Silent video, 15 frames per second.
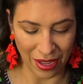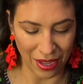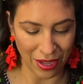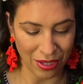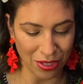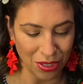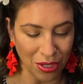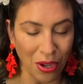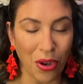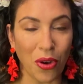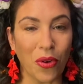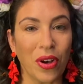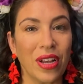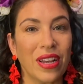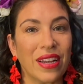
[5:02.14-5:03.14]

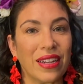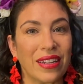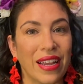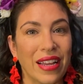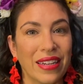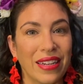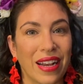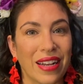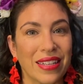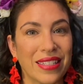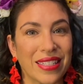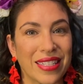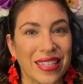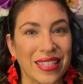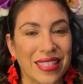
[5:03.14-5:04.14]
So let
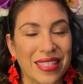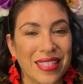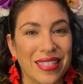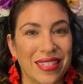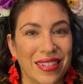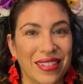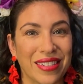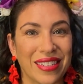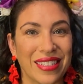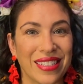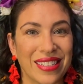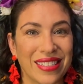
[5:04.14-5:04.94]
us get started.